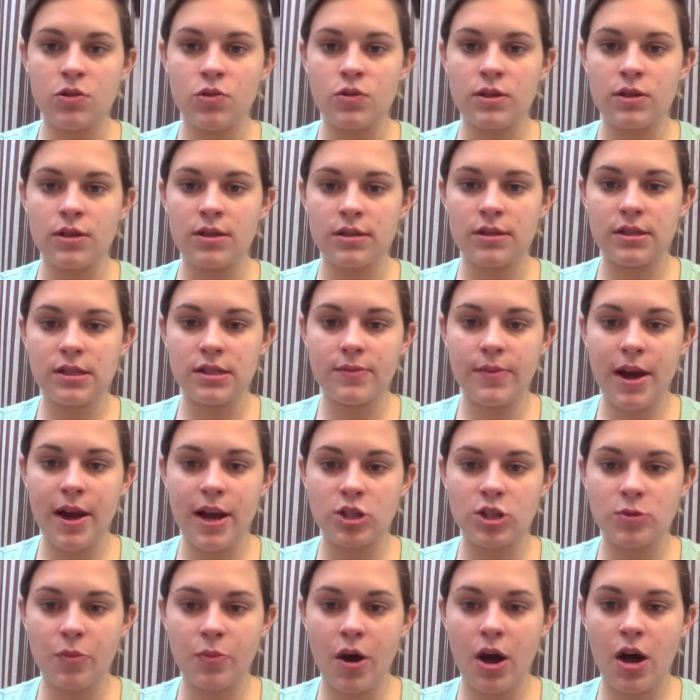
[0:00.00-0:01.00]

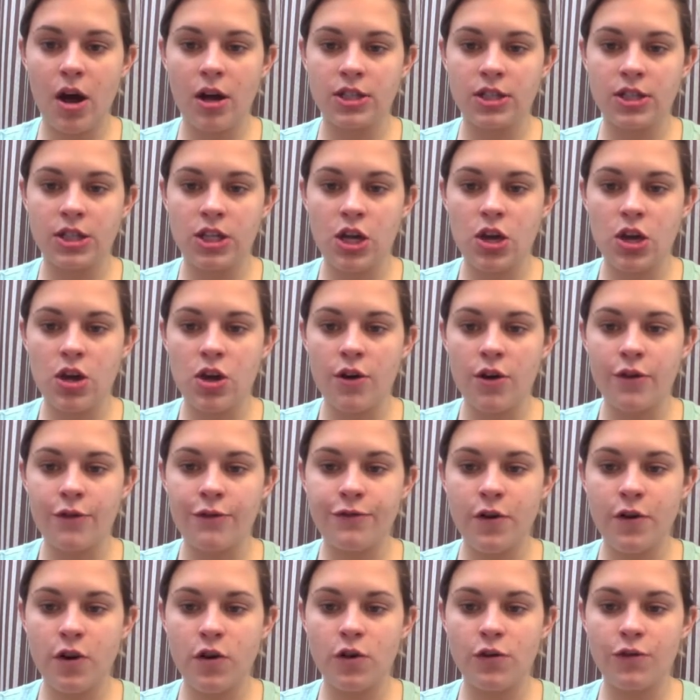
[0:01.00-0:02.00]
Smashbox
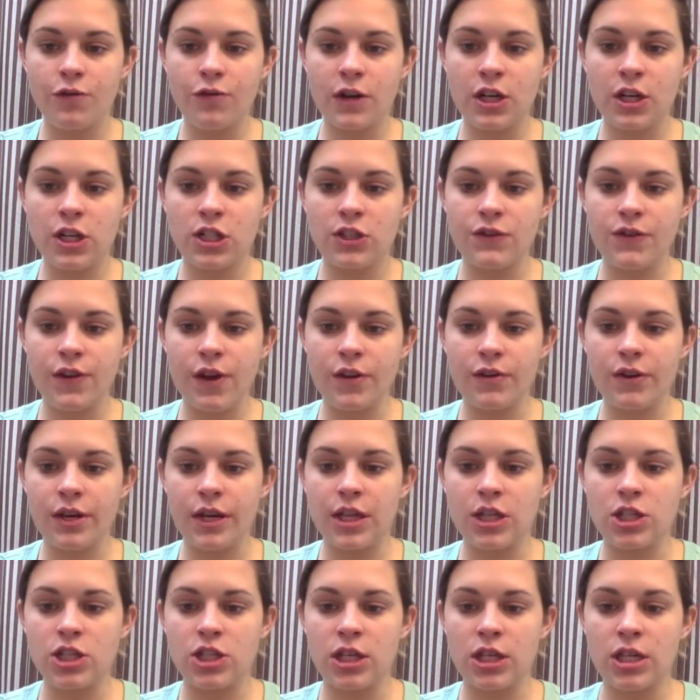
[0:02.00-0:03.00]
Photo Finish
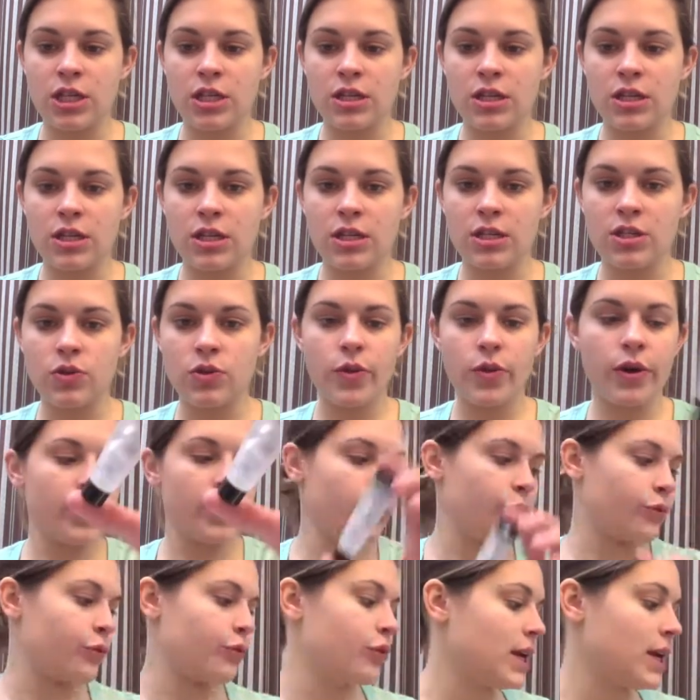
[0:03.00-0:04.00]
Foundation. It's
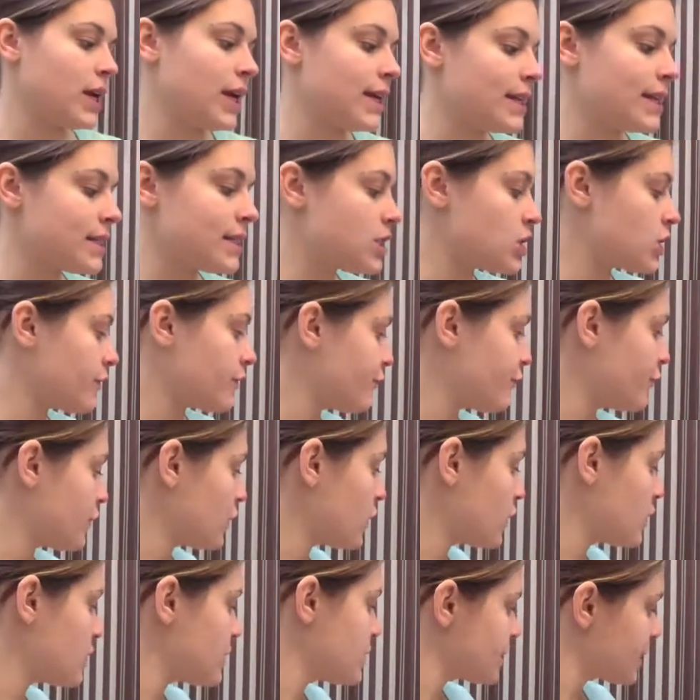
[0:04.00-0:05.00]
oil-free and it's good for your
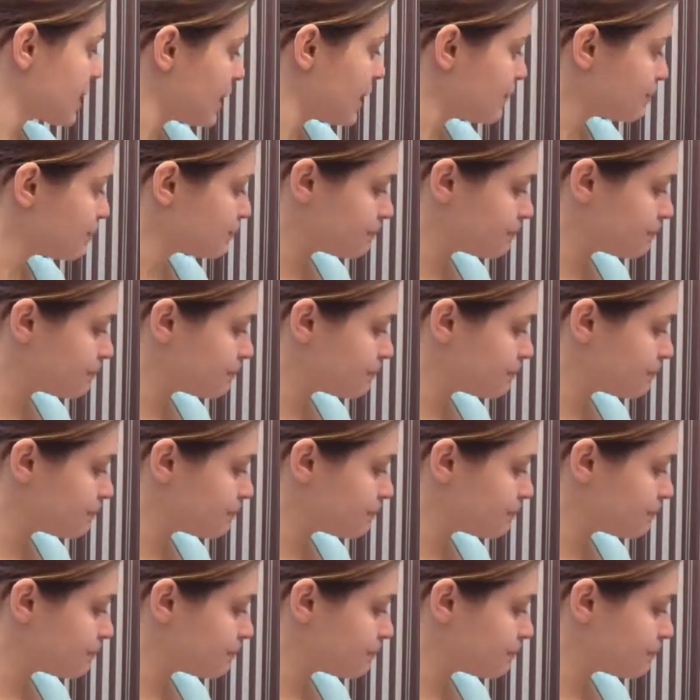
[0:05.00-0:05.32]
skin.